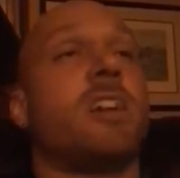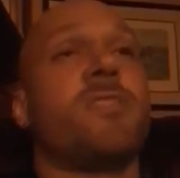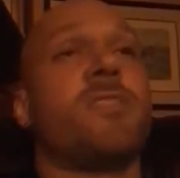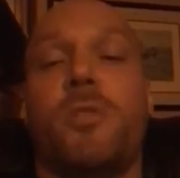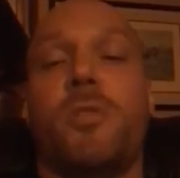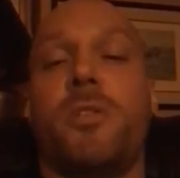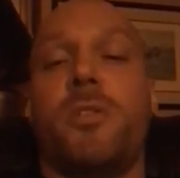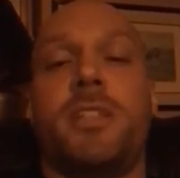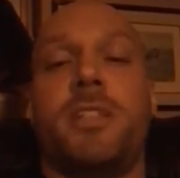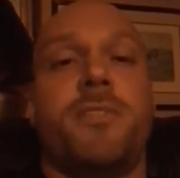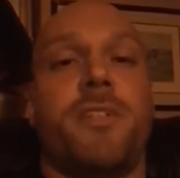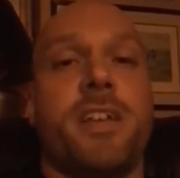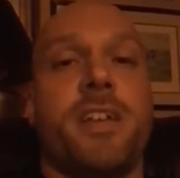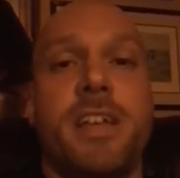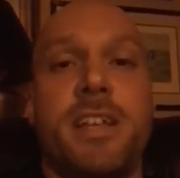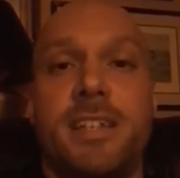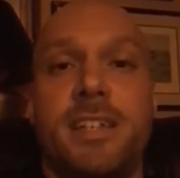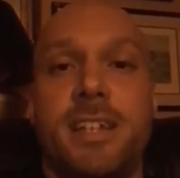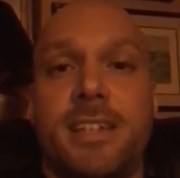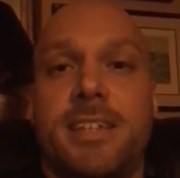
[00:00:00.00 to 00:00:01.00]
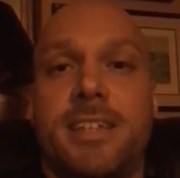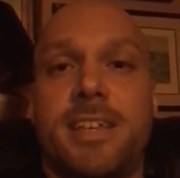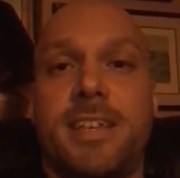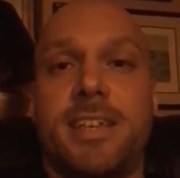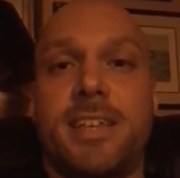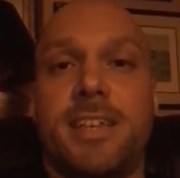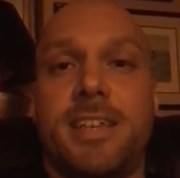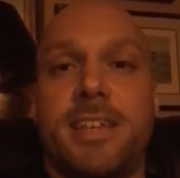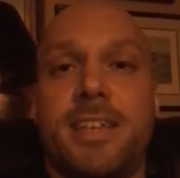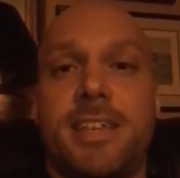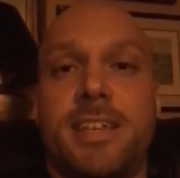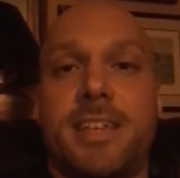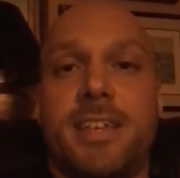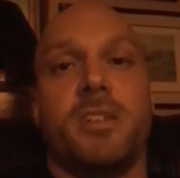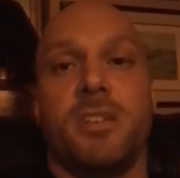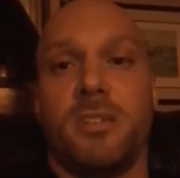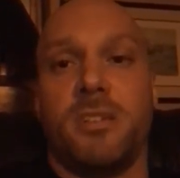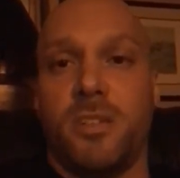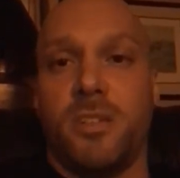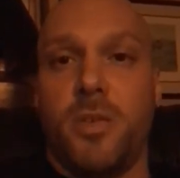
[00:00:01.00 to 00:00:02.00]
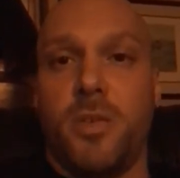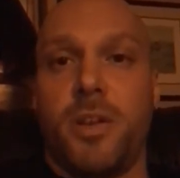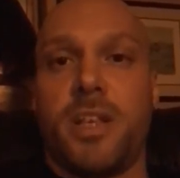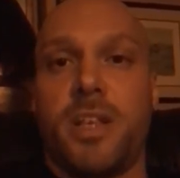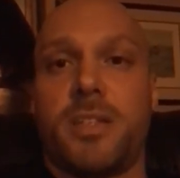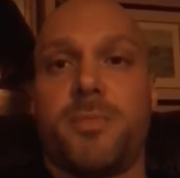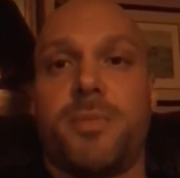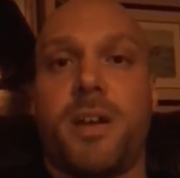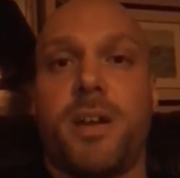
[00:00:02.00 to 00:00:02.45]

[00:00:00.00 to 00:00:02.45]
It's very easy to teach. No one has to.